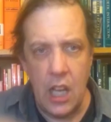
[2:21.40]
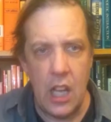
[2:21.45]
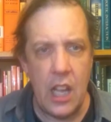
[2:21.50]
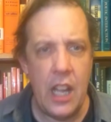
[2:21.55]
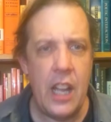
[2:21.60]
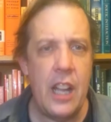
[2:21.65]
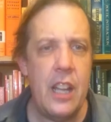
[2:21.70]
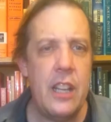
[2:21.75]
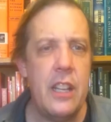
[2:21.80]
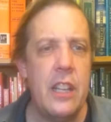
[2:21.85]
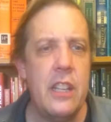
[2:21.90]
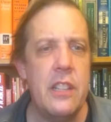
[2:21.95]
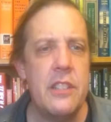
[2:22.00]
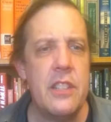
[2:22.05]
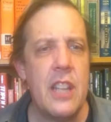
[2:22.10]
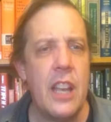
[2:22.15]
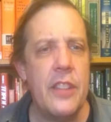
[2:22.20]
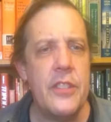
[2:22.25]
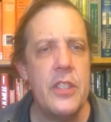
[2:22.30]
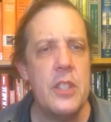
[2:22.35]
And it's
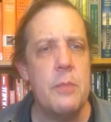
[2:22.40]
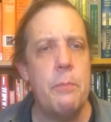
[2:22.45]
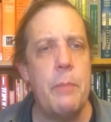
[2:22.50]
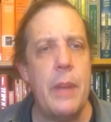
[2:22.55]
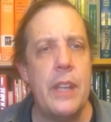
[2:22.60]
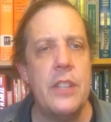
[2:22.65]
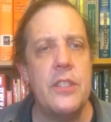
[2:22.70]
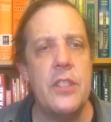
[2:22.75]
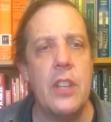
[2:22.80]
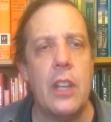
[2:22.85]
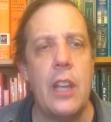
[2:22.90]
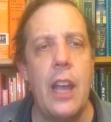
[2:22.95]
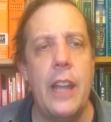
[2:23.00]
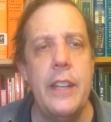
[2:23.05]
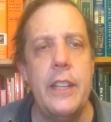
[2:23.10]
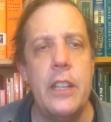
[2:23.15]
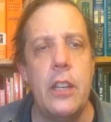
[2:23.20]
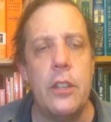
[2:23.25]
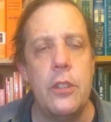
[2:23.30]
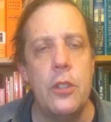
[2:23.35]
got this basic
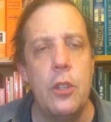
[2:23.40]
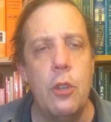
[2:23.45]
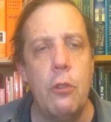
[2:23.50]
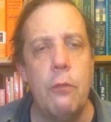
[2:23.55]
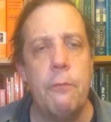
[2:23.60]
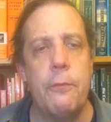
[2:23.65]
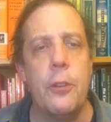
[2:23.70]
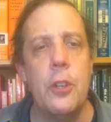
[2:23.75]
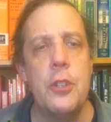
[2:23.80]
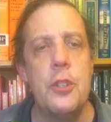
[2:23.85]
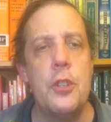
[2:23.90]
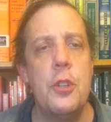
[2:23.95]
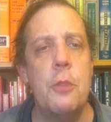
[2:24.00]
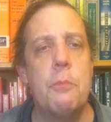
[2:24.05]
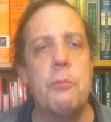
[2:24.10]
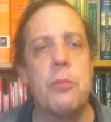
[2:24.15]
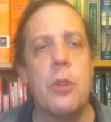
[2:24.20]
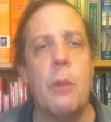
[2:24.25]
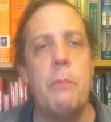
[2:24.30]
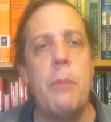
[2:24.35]
idea. You first you
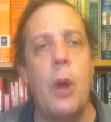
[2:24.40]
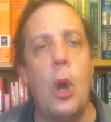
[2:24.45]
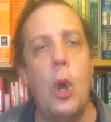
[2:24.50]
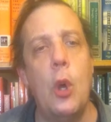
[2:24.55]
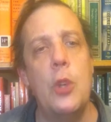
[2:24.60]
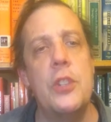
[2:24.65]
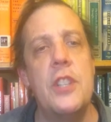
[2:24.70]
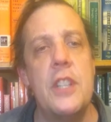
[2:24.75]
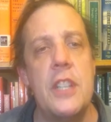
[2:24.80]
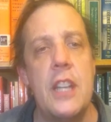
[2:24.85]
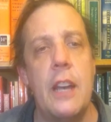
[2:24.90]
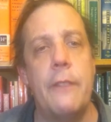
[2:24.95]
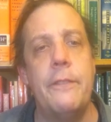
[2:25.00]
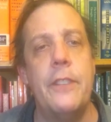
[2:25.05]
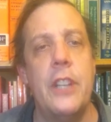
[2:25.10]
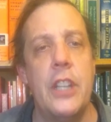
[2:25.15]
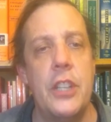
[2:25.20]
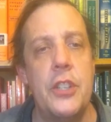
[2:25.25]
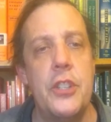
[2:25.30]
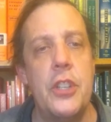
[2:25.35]
propose a
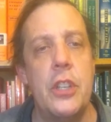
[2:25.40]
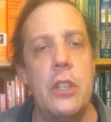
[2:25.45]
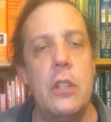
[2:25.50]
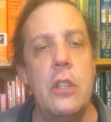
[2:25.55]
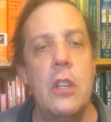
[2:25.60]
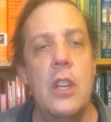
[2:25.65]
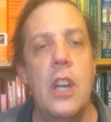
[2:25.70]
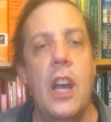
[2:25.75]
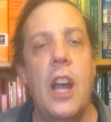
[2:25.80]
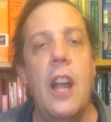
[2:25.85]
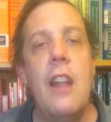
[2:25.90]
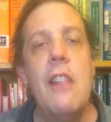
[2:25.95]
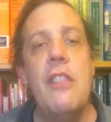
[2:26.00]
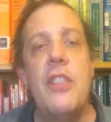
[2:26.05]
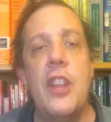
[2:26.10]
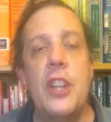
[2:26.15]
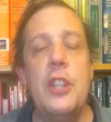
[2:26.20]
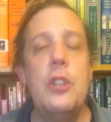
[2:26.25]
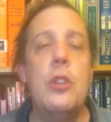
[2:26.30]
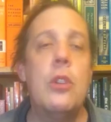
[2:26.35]
definition,
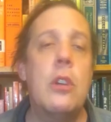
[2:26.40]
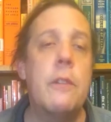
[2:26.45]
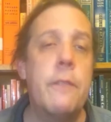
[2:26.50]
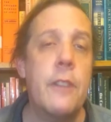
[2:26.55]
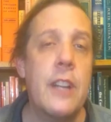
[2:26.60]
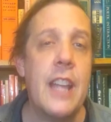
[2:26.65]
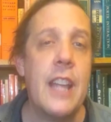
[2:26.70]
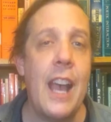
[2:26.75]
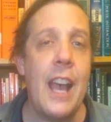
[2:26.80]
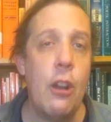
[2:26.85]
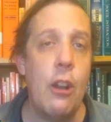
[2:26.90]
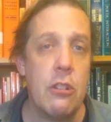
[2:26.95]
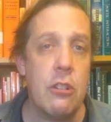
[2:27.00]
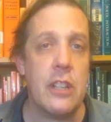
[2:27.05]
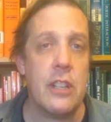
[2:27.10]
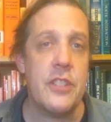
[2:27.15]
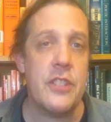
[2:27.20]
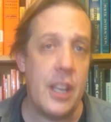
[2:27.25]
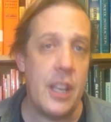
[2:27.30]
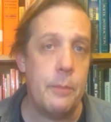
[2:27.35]
then you look for
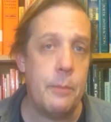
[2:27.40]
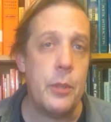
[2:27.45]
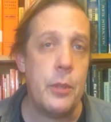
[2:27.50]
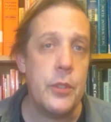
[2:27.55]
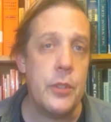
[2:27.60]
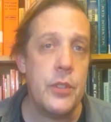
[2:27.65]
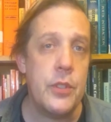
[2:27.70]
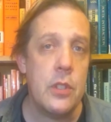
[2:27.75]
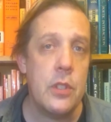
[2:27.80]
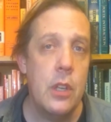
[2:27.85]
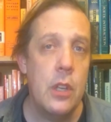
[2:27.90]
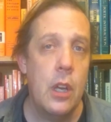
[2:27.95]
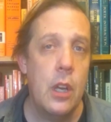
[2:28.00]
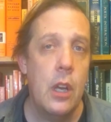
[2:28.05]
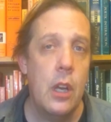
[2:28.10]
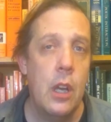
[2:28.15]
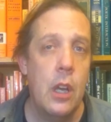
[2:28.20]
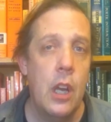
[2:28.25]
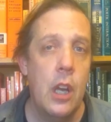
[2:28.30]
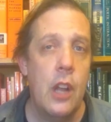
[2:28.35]
counterexamples.
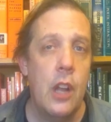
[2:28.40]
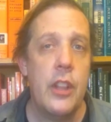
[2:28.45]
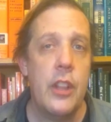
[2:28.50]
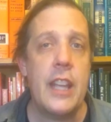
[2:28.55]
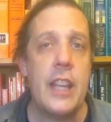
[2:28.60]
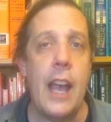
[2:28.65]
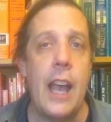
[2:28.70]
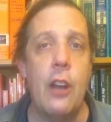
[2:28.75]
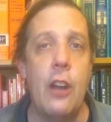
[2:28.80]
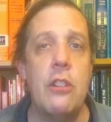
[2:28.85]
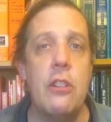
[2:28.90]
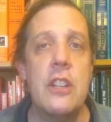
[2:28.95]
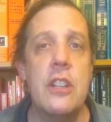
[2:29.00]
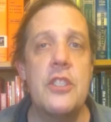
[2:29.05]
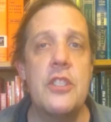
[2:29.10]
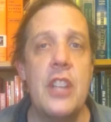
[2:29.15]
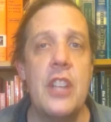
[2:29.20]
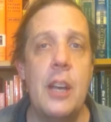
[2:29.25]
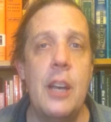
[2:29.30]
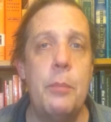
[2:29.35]
The
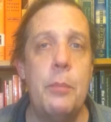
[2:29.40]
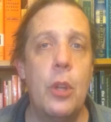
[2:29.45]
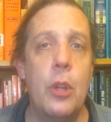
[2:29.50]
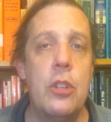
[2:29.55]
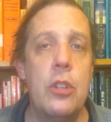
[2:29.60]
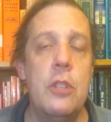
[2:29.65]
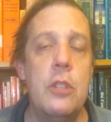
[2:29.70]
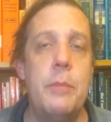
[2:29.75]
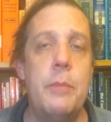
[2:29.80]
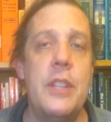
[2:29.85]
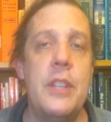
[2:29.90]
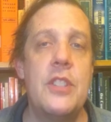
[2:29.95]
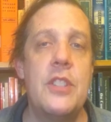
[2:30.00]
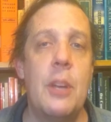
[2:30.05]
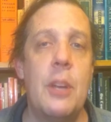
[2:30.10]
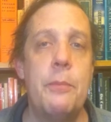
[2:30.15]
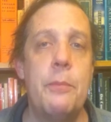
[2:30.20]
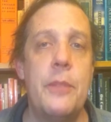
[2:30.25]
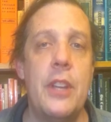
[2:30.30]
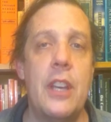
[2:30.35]
counterexample could be
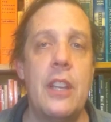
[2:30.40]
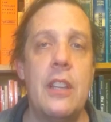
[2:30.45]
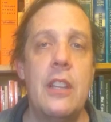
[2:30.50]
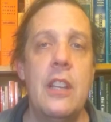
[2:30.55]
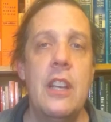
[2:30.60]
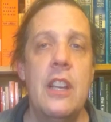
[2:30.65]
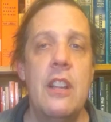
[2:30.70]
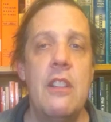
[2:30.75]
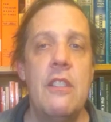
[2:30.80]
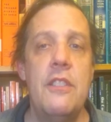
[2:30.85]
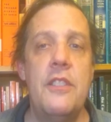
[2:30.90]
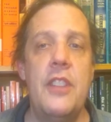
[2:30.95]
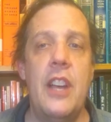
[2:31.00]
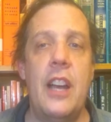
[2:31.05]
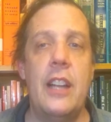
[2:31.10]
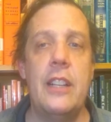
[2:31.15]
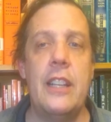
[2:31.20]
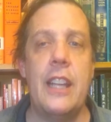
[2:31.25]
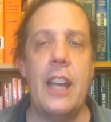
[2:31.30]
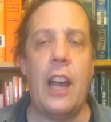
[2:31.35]
something
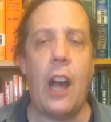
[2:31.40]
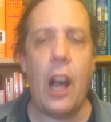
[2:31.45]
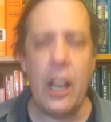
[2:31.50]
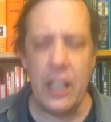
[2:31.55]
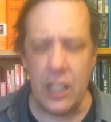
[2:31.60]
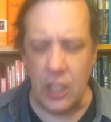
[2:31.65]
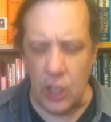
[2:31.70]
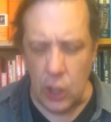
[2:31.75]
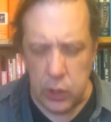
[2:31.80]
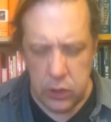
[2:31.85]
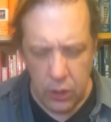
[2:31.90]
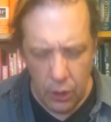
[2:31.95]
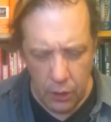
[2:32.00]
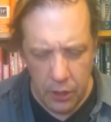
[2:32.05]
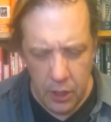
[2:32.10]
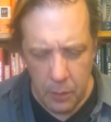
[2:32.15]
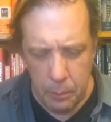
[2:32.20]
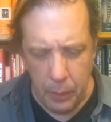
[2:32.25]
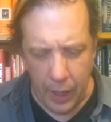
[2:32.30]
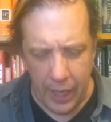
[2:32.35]
that got
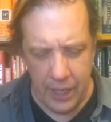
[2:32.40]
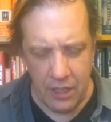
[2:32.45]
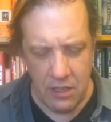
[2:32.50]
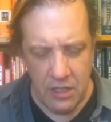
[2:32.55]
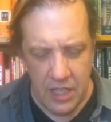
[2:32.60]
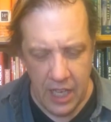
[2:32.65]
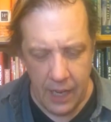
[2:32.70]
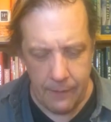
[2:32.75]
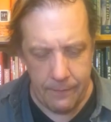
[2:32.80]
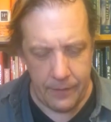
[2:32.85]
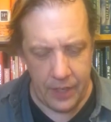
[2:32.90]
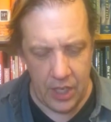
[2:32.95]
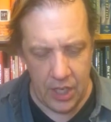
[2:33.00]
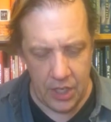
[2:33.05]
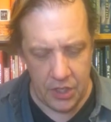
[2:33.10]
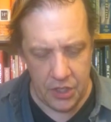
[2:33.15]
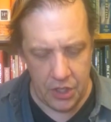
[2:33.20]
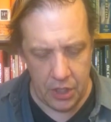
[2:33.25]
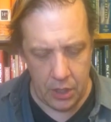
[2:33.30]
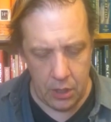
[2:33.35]
included by your
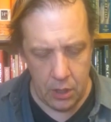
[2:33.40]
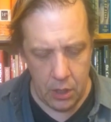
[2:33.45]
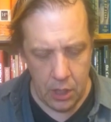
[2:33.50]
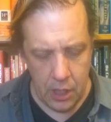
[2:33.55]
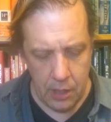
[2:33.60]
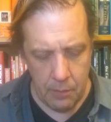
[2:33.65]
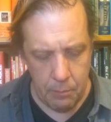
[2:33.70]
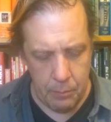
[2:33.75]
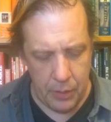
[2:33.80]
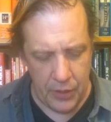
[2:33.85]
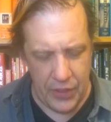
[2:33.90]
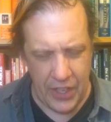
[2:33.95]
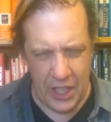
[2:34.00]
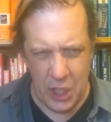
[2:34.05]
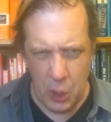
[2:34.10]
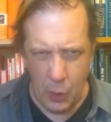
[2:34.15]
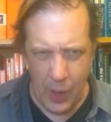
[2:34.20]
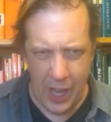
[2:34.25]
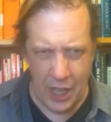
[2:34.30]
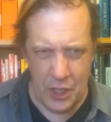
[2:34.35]
definition, but
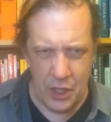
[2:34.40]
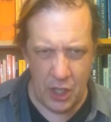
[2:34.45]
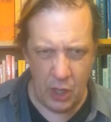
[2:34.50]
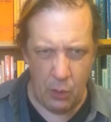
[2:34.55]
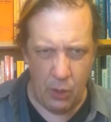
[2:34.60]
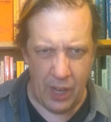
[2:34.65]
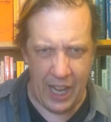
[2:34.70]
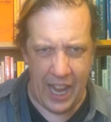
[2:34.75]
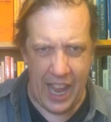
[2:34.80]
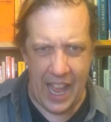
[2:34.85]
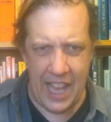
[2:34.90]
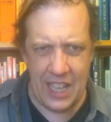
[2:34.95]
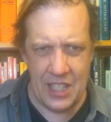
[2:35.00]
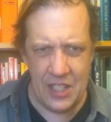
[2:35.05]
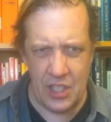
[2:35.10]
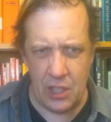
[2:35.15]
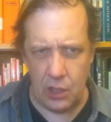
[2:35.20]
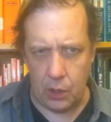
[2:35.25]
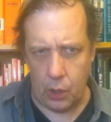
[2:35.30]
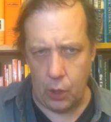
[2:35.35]
that you actually want to
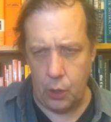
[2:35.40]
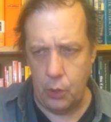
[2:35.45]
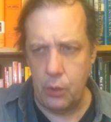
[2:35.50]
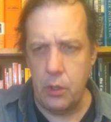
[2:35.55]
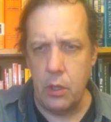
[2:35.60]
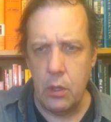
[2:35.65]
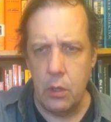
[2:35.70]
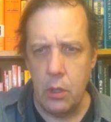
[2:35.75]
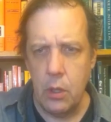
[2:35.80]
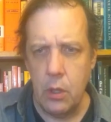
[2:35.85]
exclude,